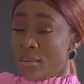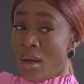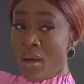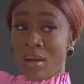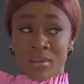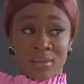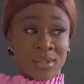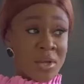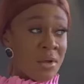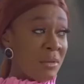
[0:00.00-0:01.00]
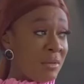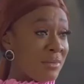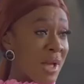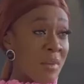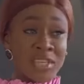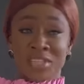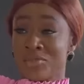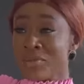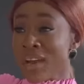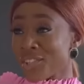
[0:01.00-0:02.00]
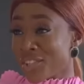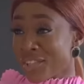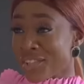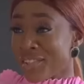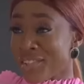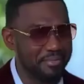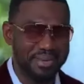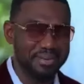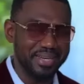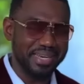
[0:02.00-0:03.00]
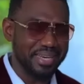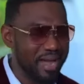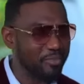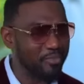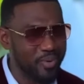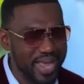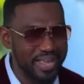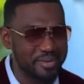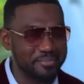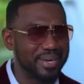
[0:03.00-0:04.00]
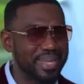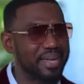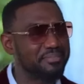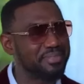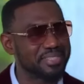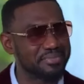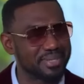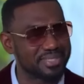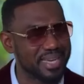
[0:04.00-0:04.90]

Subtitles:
Oh, so I'm a distraction. Well, not in that way, but I haven't seen my